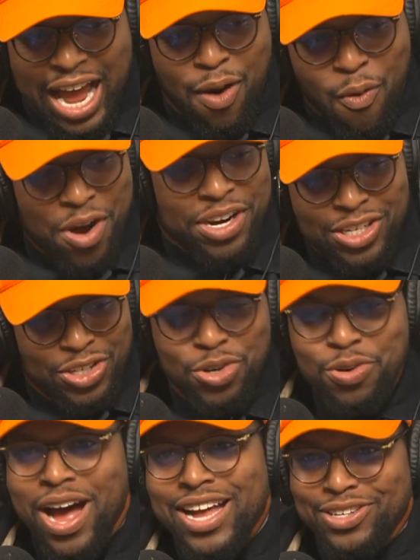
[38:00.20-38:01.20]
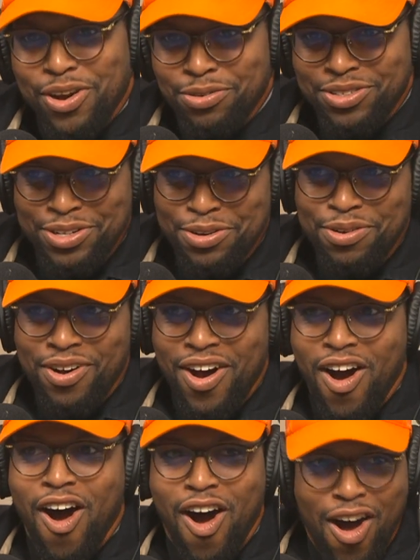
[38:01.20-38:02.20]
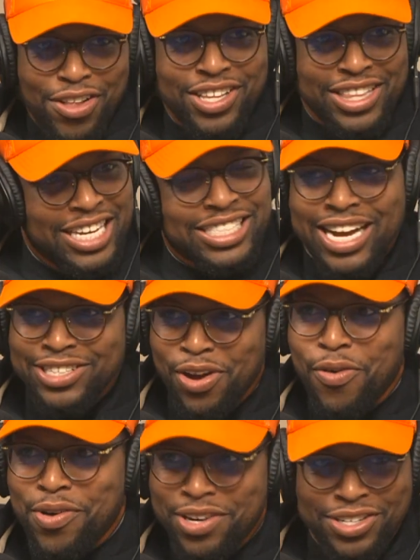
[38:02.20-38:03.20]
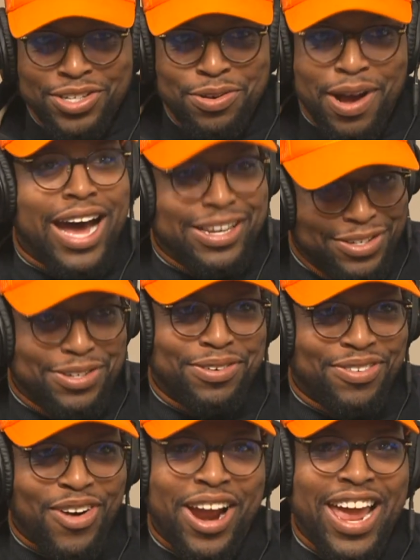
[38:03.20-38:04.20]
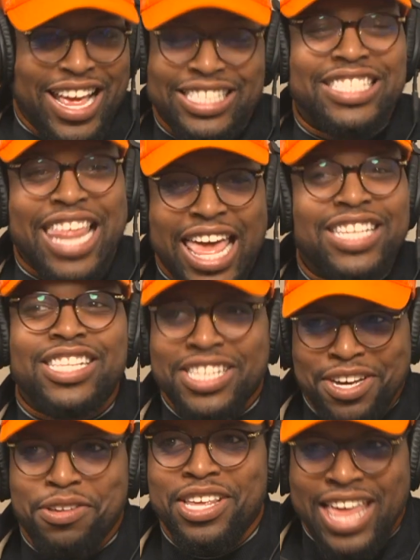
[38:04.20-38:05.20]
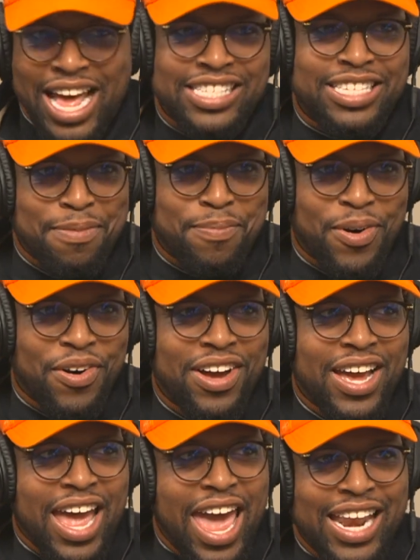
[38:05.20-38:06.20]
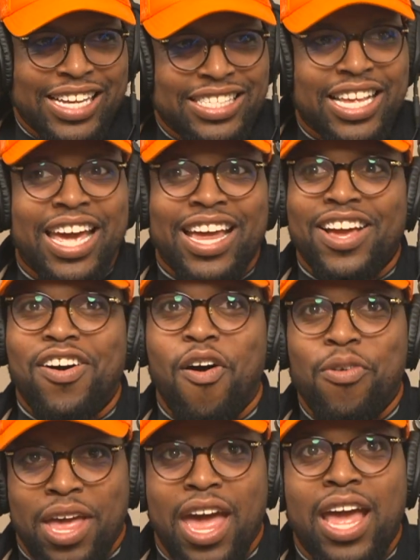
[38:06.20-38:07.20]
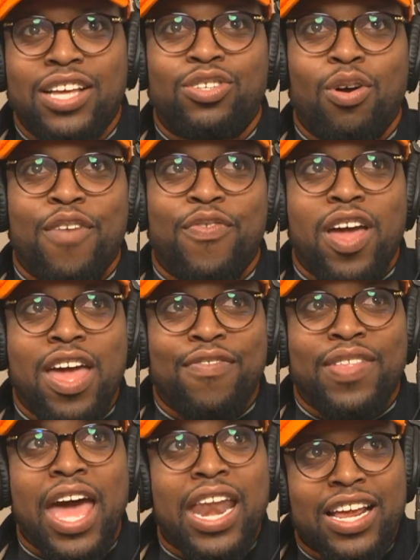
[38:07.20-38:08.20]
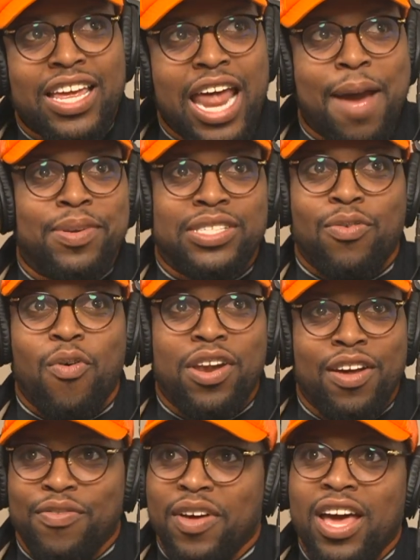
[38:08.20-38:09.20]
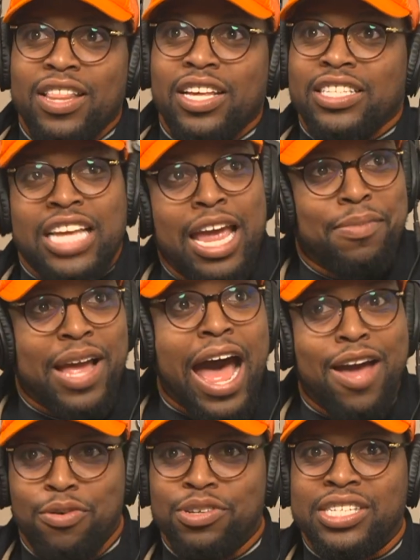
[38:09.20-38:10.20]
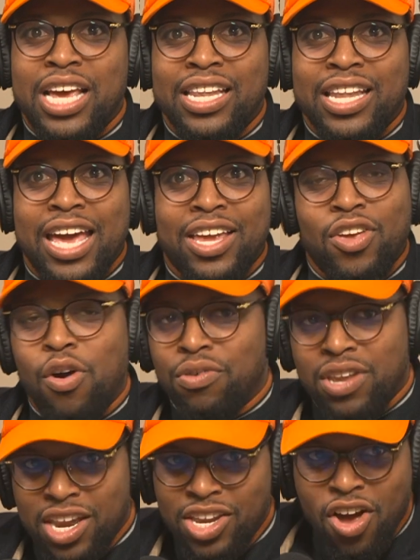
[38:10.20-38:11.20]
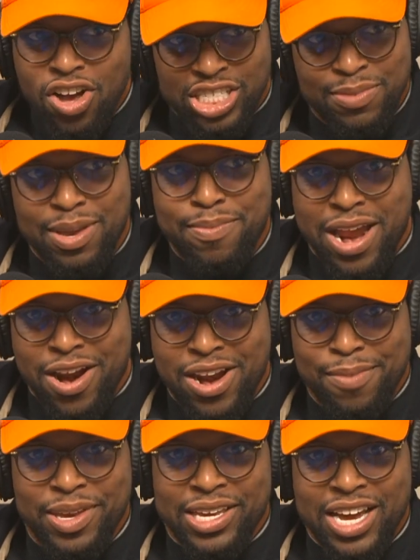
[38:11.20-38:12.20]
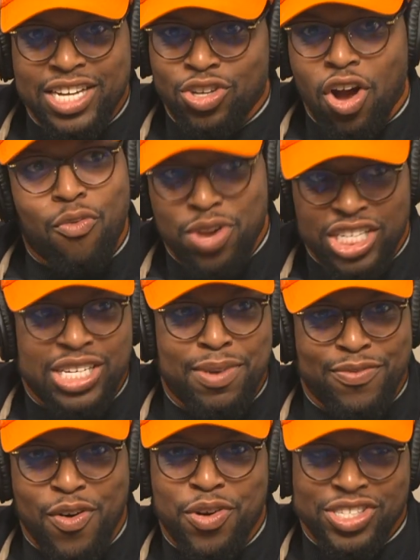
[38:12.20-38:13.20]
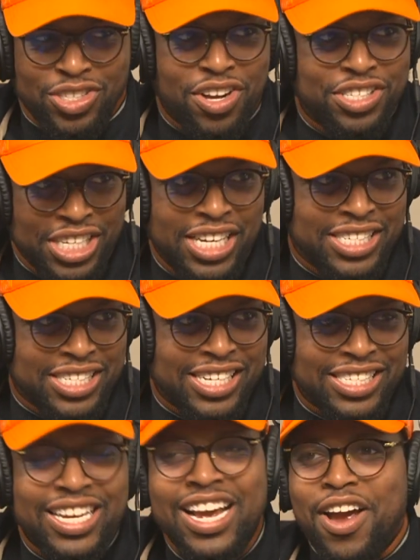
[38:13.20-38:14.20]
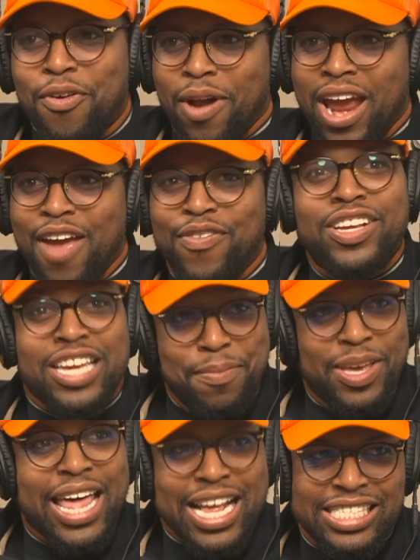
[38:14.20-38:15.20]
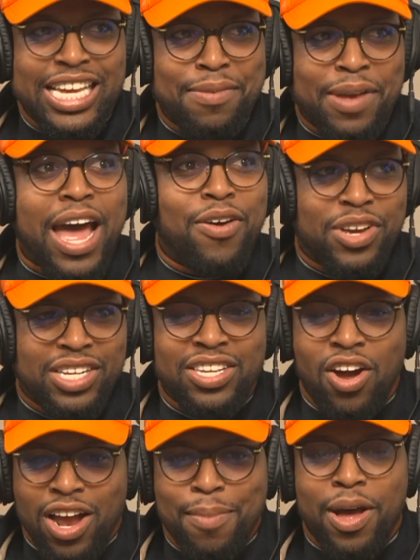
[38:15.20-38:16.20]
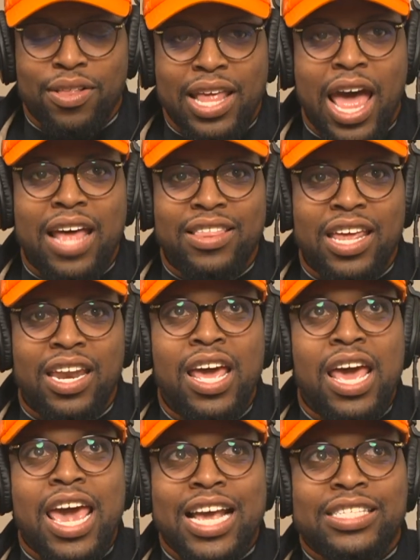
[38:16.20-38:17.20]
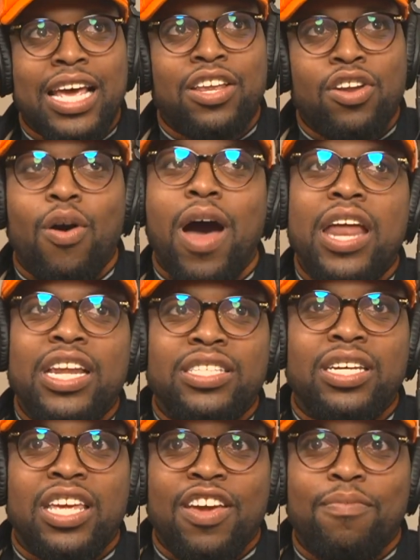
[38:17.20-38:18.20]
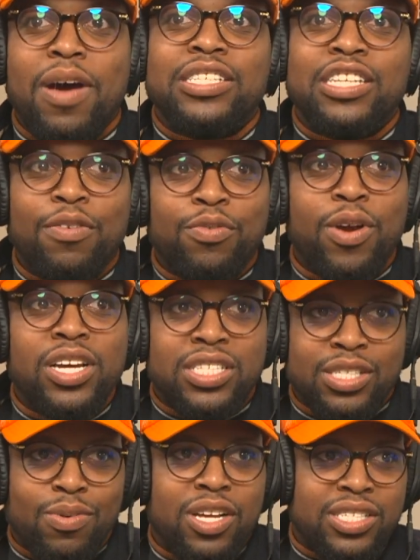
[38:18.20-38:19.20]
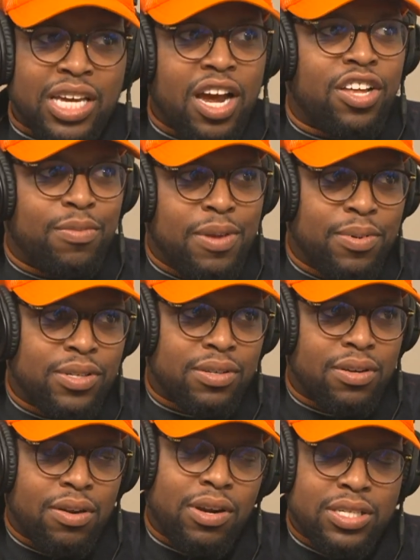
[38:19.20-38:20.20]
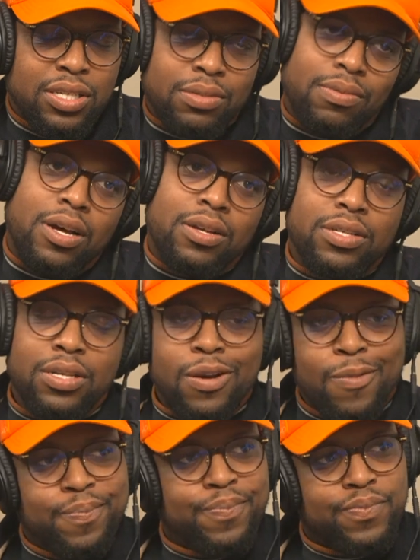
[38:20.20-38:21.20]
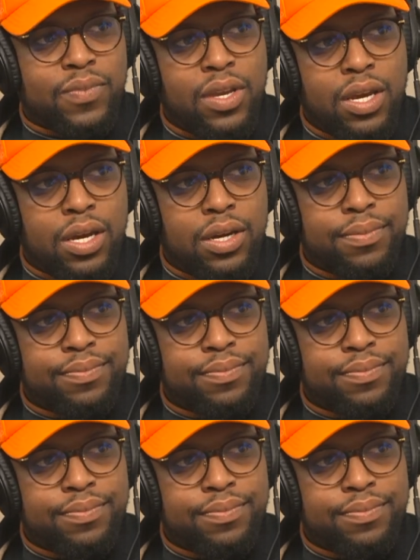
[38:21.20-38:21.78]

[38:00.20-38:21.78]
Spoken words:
I want to do, I don't do. All the things I don't want to do, I do, right? It's literally that simple. And it's like, okay, so if that can happen to one of the same guy who said like, yo, none of y'all should be married because y'all really should be focused on Jesus, right? If it could be that same guy who can talk about that, then it's like, no, I need to give myself grace as well as like other people's grace as well. So, yeah.